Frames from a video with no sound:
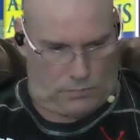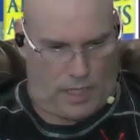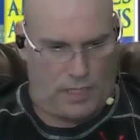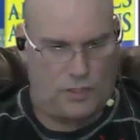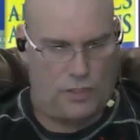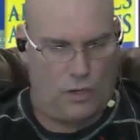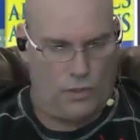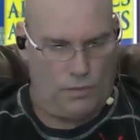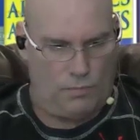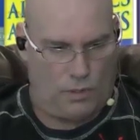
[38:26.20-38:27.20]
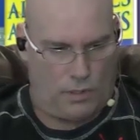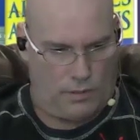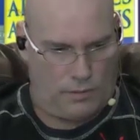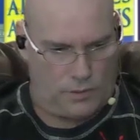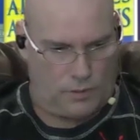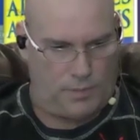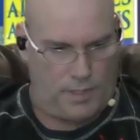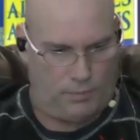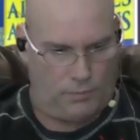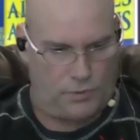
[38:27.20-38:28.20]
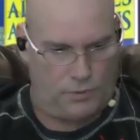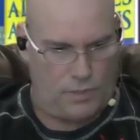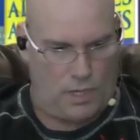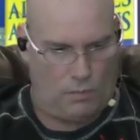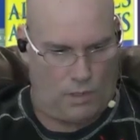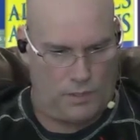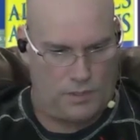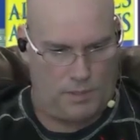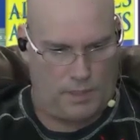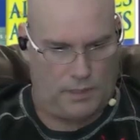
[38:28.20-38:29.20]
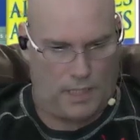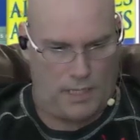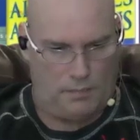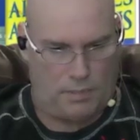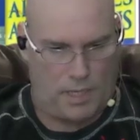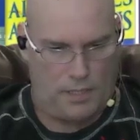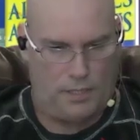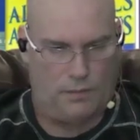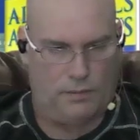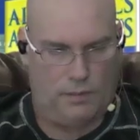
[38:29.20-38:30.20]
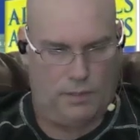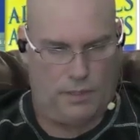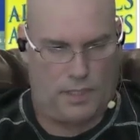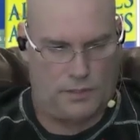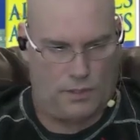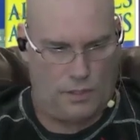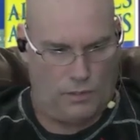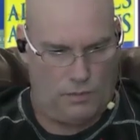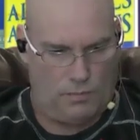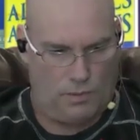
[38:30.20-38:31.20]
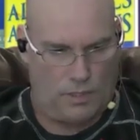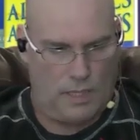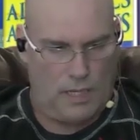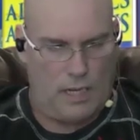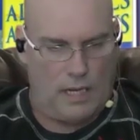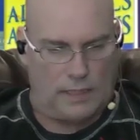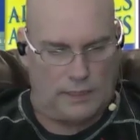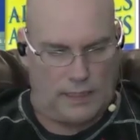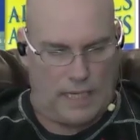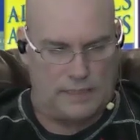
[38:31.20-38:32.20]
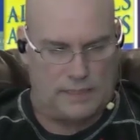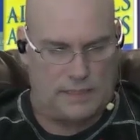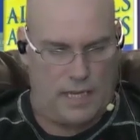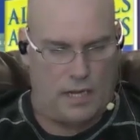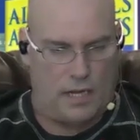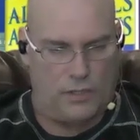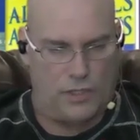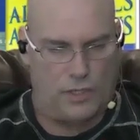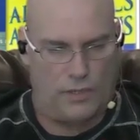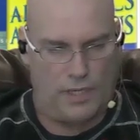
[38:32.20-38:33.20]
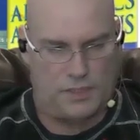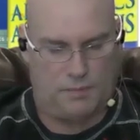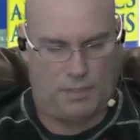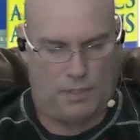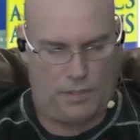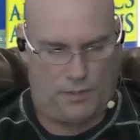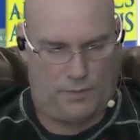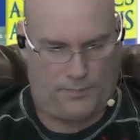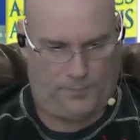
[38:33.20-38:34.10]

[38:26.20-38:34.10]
Get to know you more. So people do not want to be enlightened by you, get to know you more, unless they are curious about you.